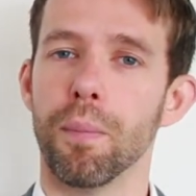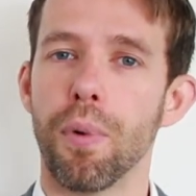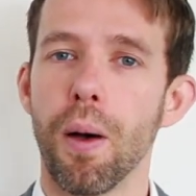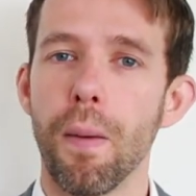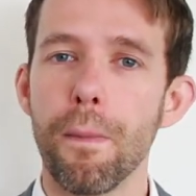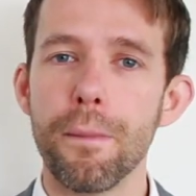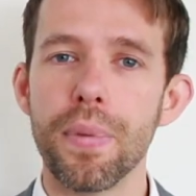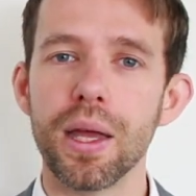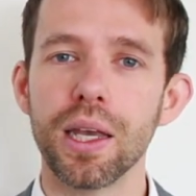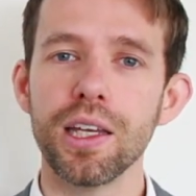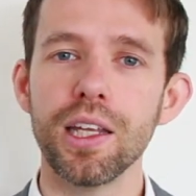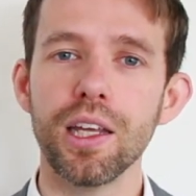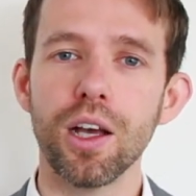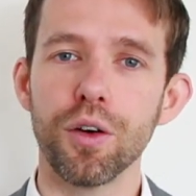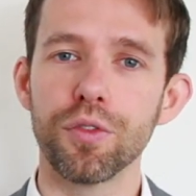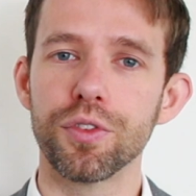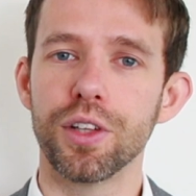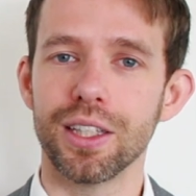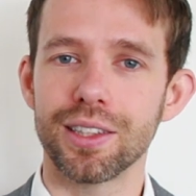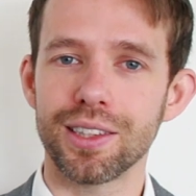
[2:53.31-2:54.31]
But many
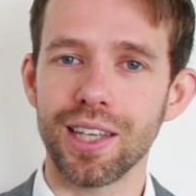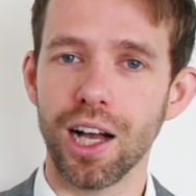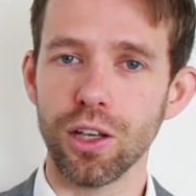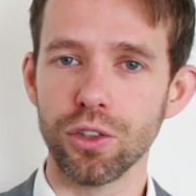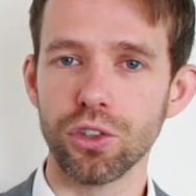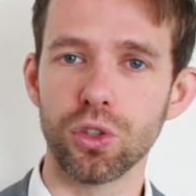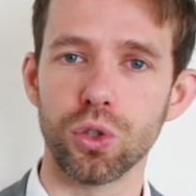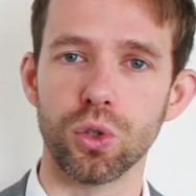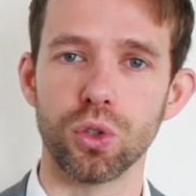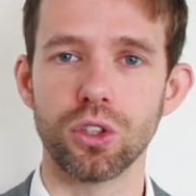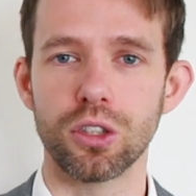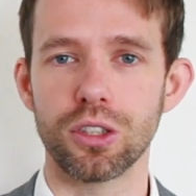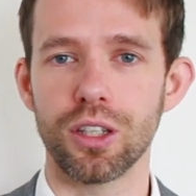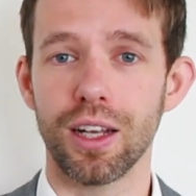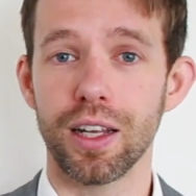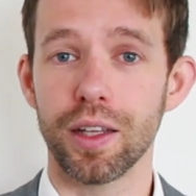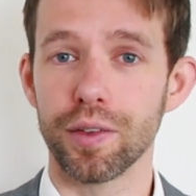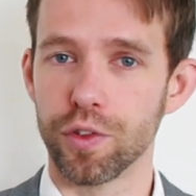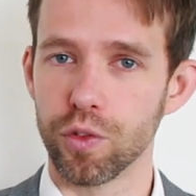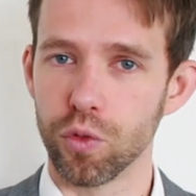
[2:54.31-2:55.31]
of these
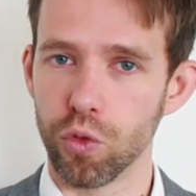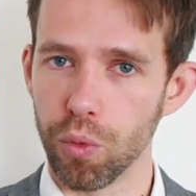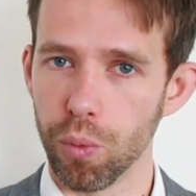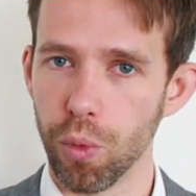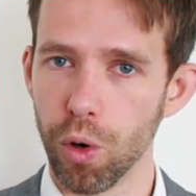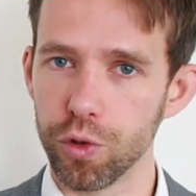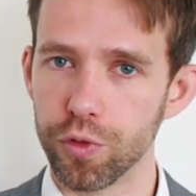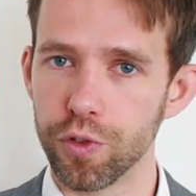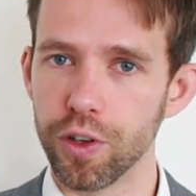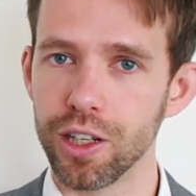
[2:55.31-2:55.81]
households live in remote